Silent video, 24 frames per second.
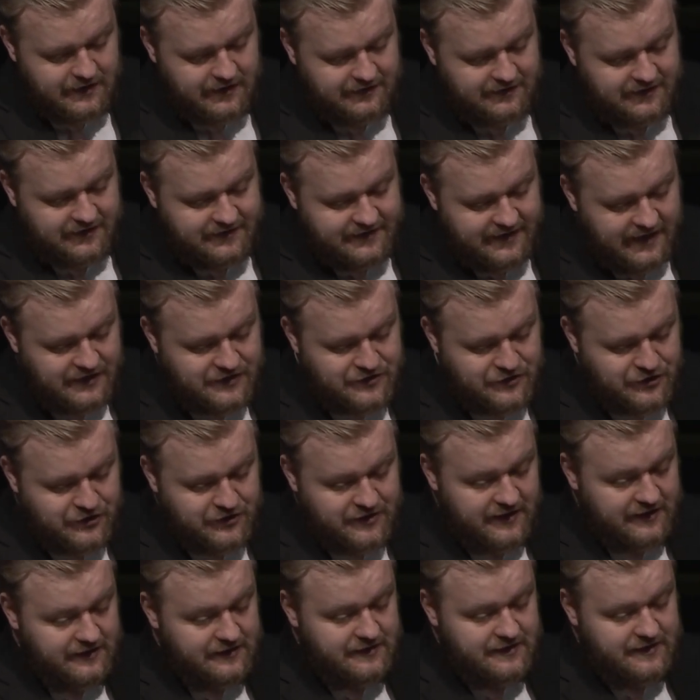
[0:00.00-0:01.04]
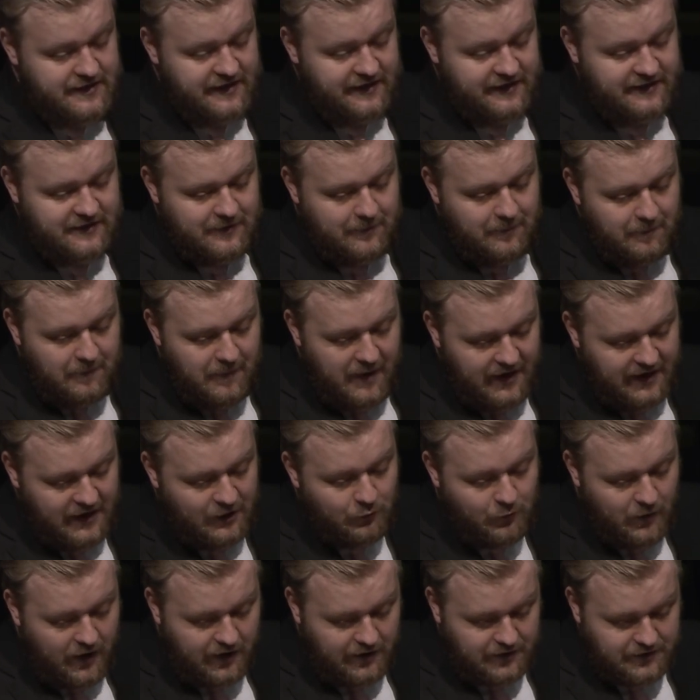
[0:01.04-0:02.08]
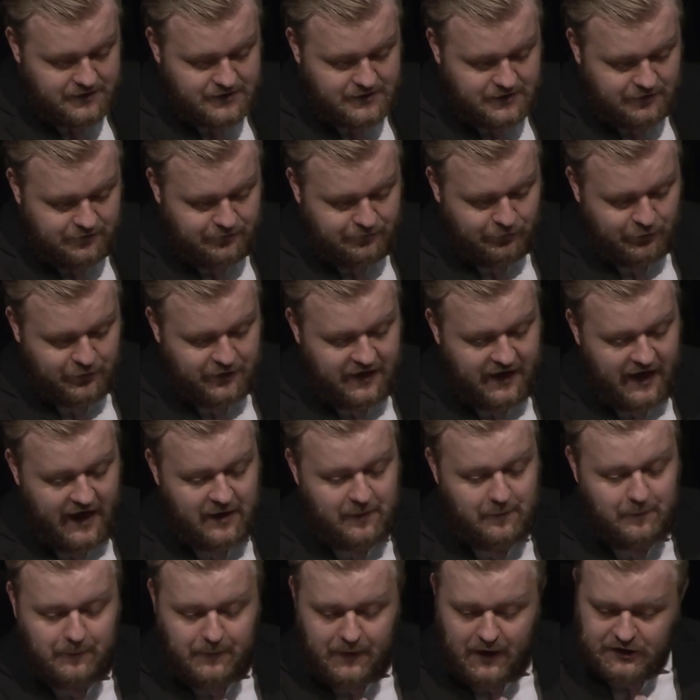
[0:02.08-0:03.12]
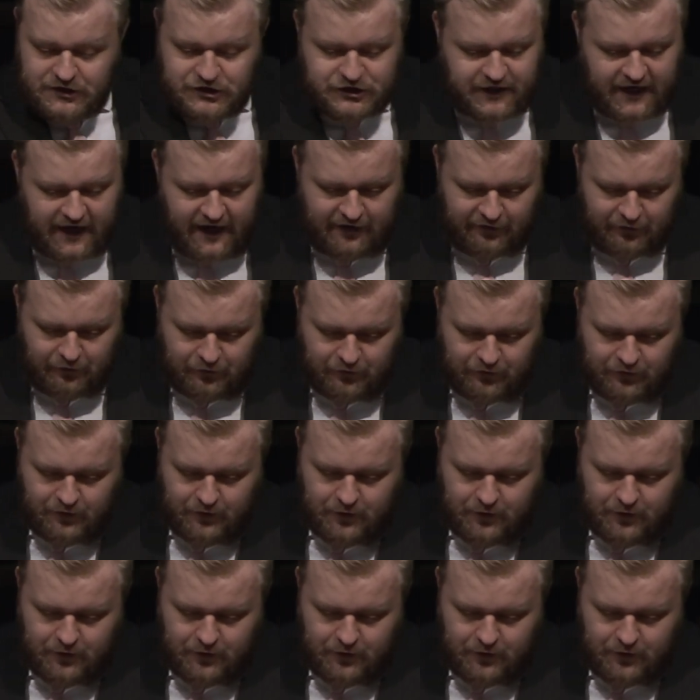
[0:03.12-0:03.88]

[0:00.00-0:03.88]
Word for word: in the desert and digged many wells, for he had much cattle,